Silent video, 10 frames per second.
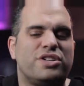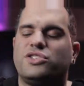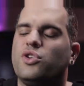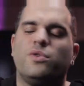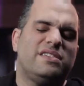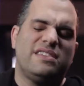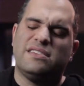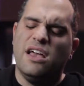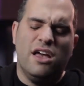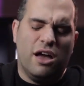So this
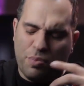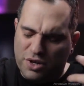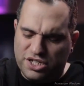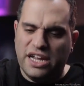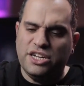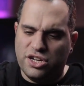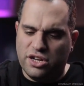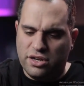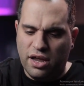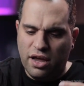is
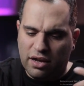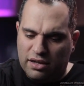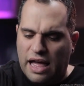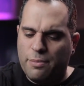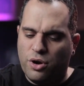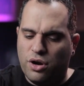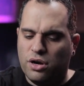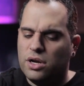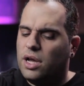appreciation, glamour,